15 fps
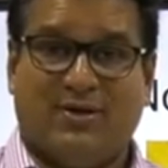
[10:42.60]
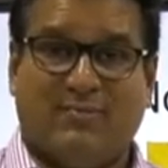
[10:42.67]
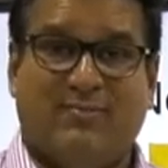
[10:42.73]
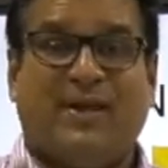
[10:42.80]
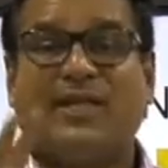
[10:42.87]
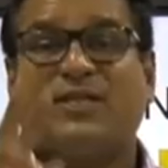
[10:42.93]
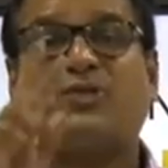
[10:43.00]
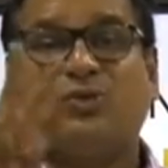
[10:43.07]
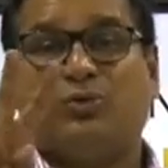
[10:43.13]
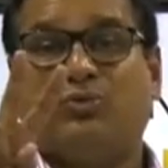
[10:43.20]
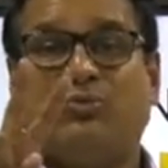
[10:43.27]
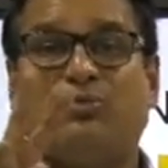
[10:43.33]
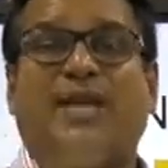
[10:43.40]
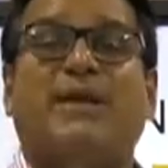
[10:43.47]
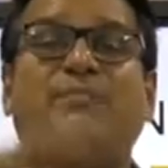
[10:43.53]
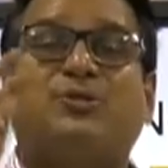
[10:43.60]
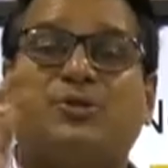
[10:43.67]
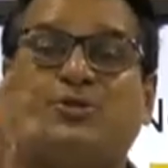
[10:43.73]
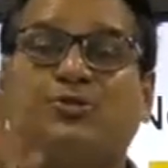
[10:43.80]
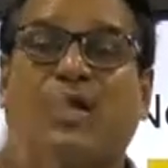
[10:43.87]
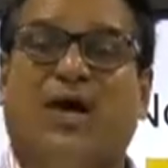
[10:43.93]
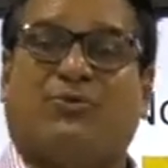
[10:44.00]
Make it two. Name
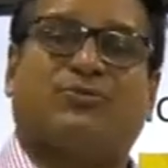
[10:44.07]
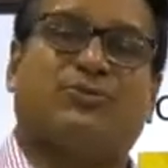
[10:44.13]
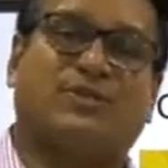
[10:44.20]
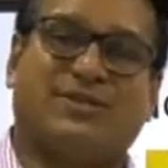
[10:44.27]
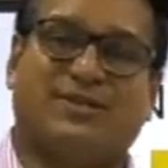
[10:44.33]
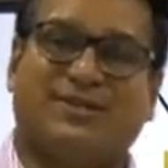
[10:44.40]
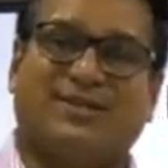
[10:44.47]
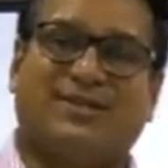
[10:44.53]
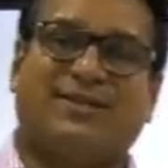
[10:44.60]
two nouns.